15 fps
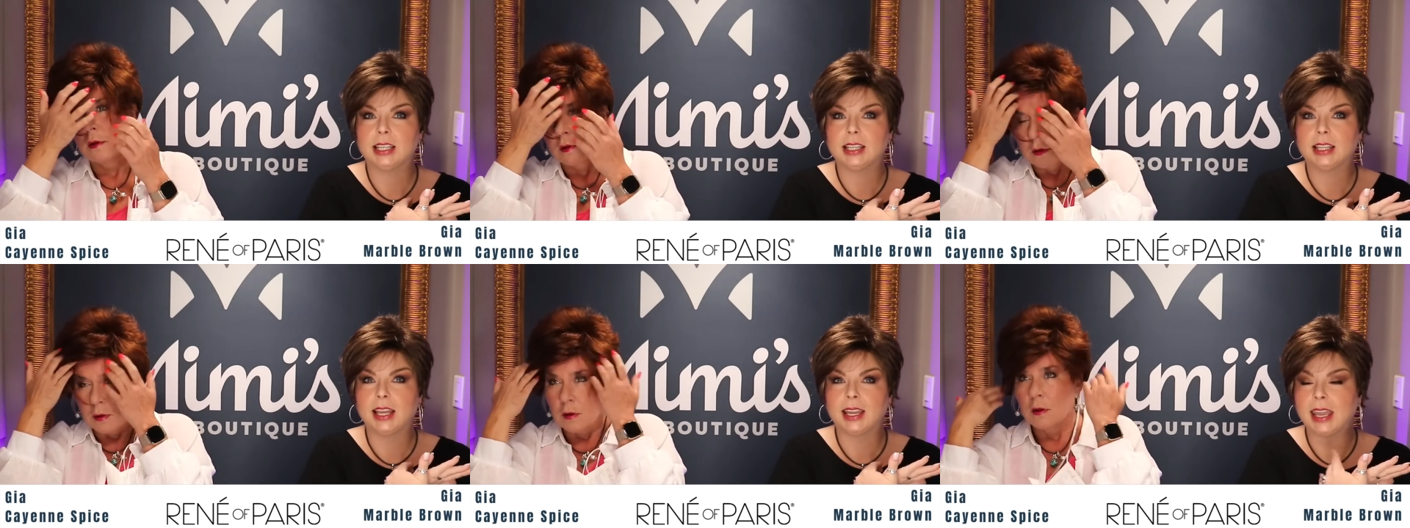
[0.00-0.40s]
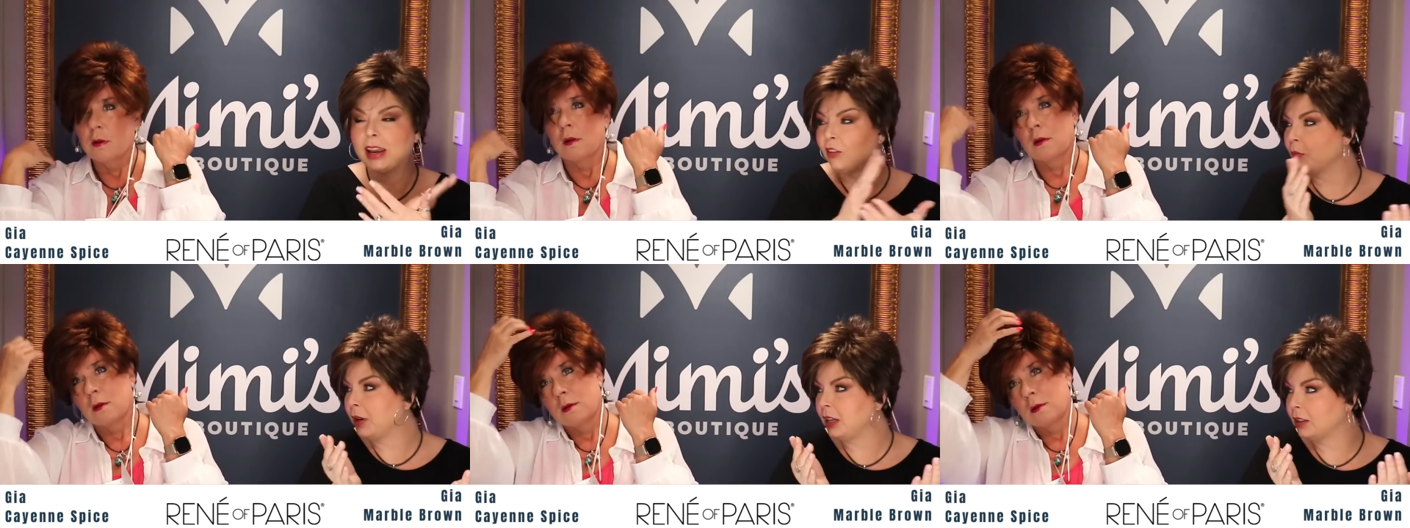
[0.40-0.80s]
Speaker 1: like
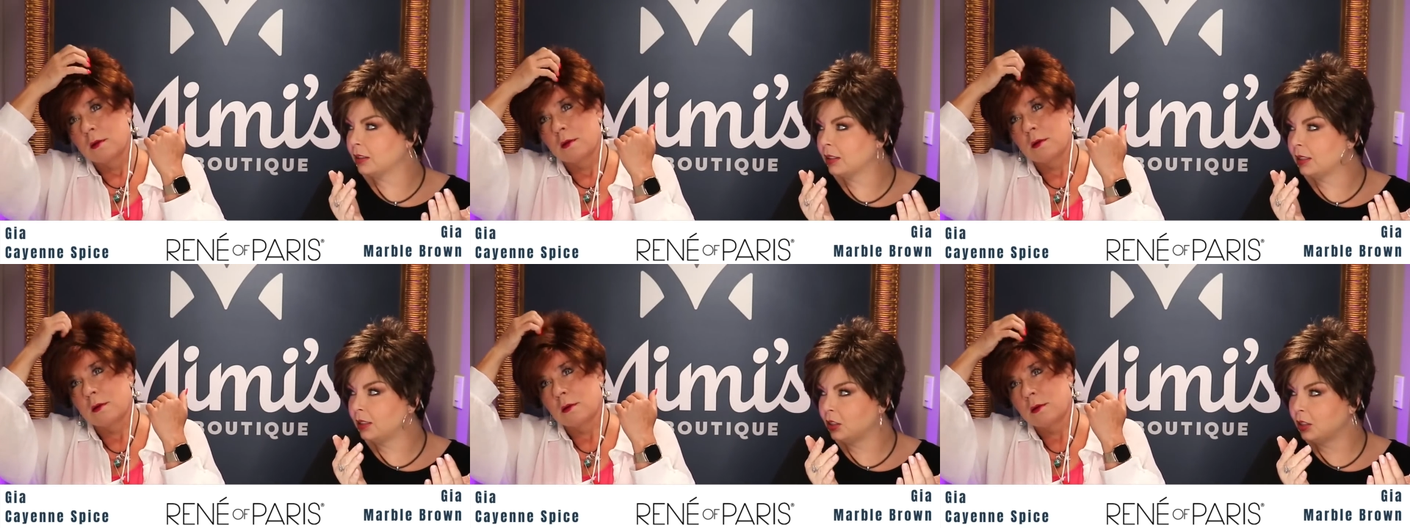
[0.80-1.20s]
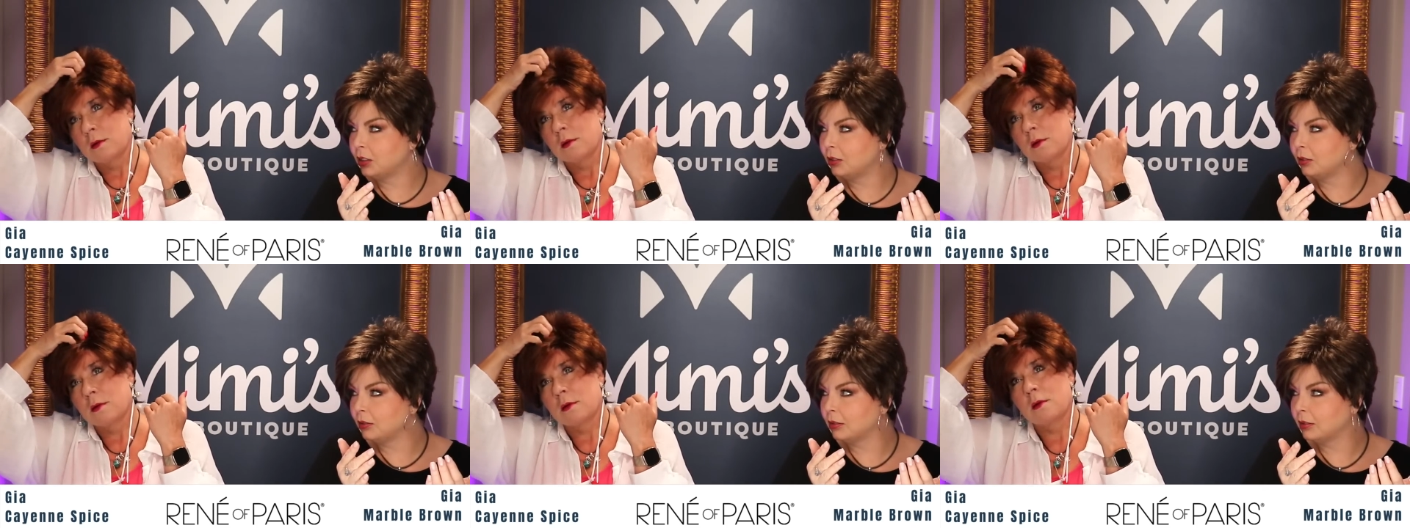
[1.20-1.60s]
everybody else sees
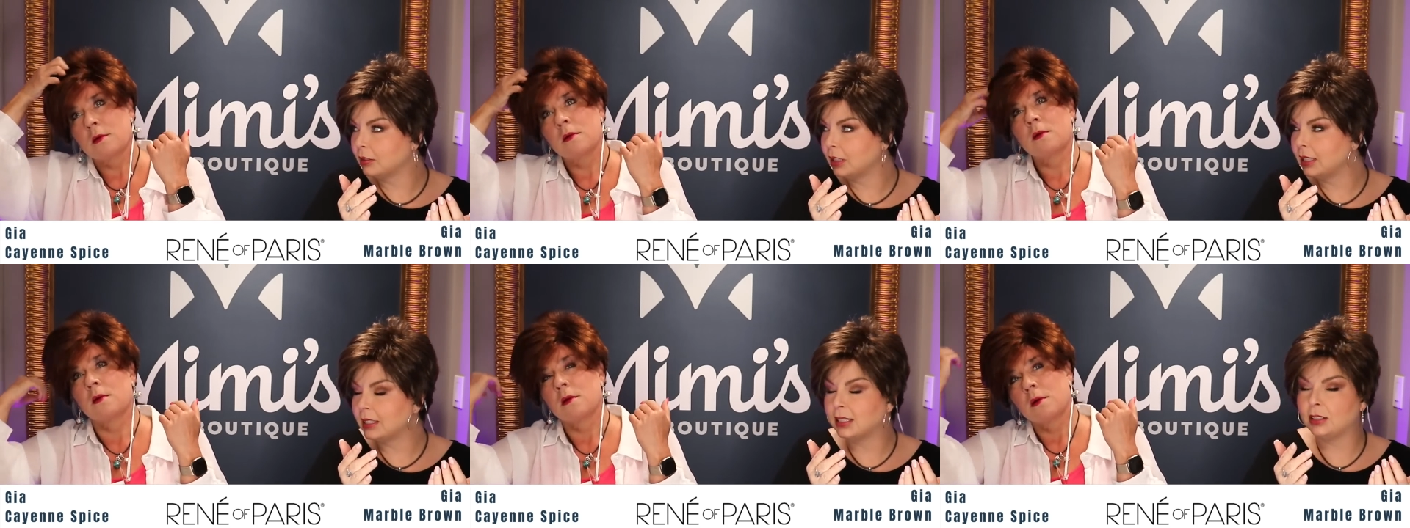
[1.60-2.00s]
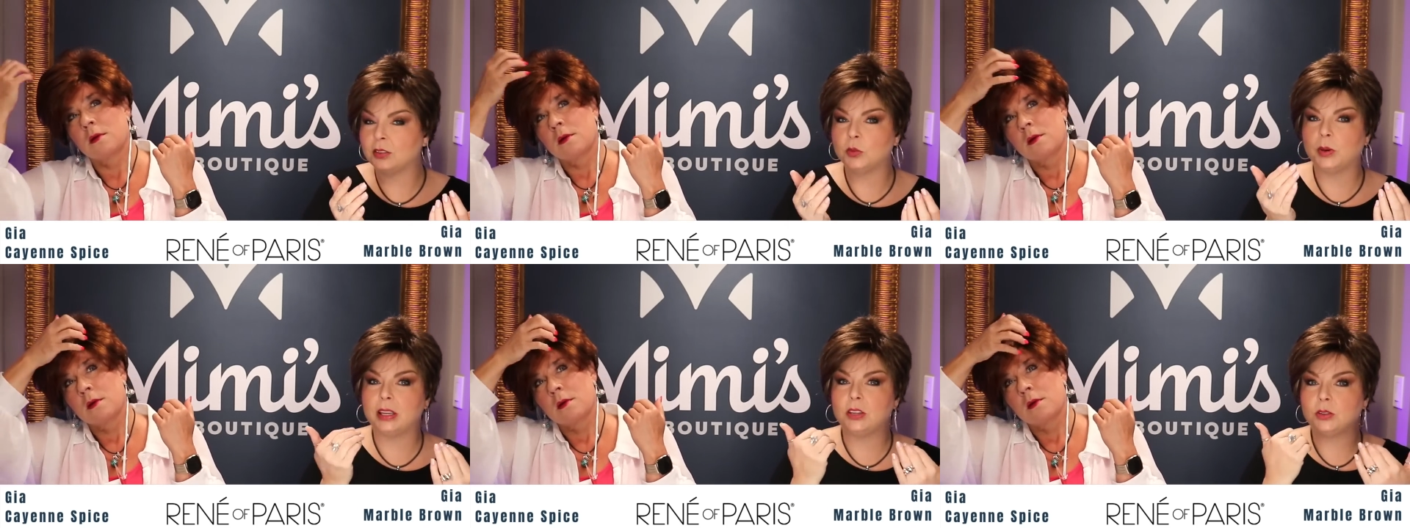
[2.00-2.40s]
you instead of
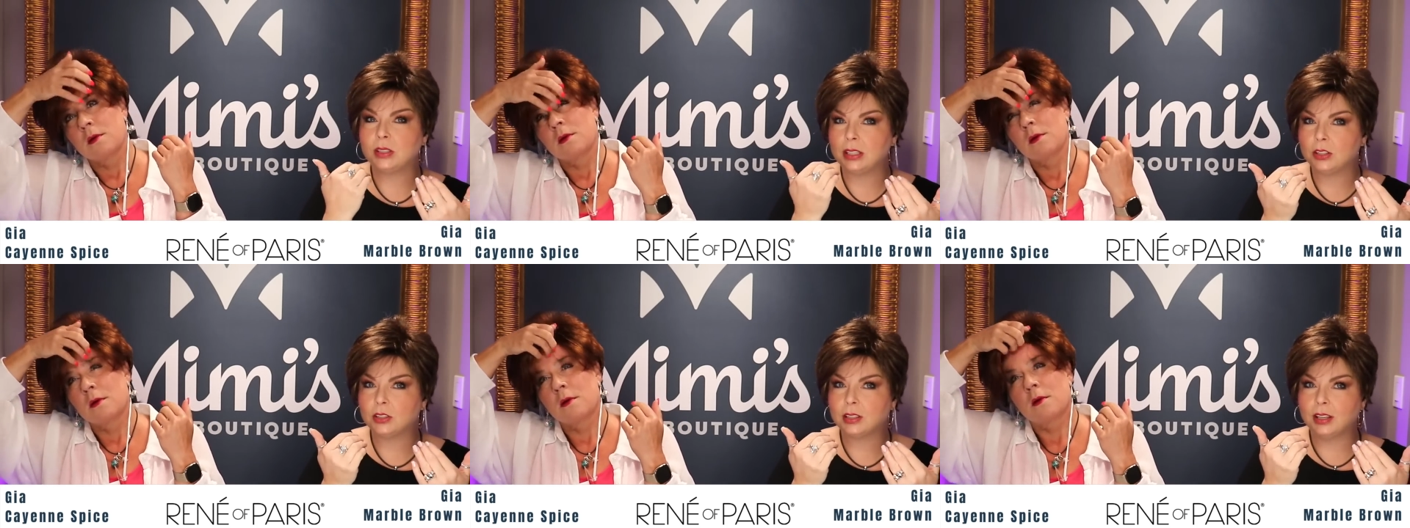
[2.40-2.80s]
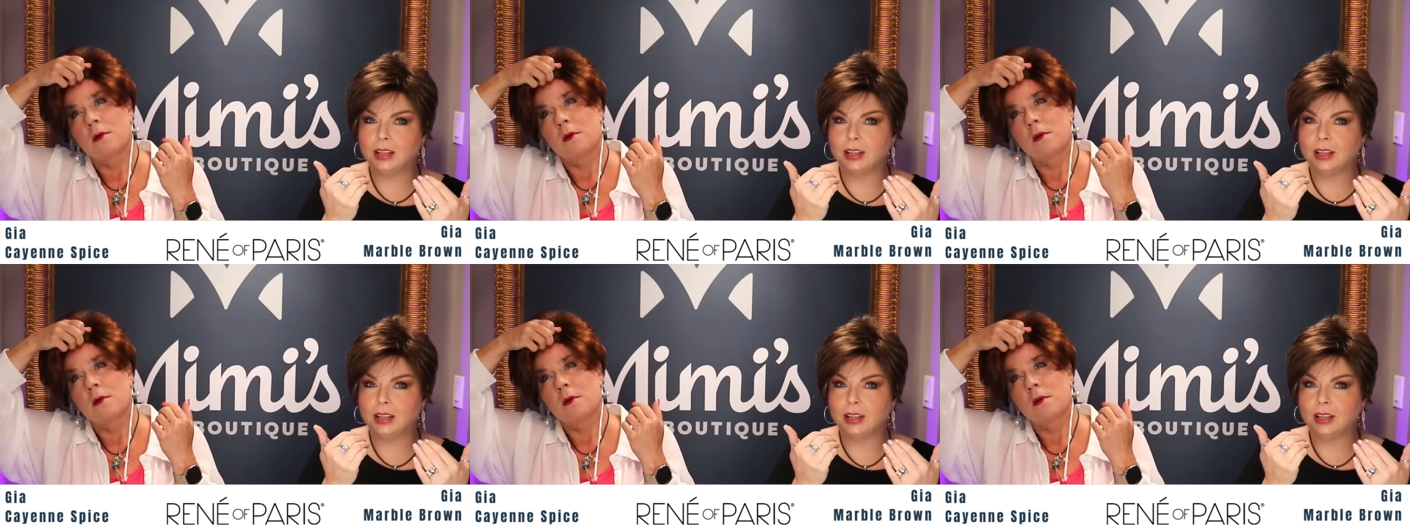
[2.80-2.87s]
the way you see yourself.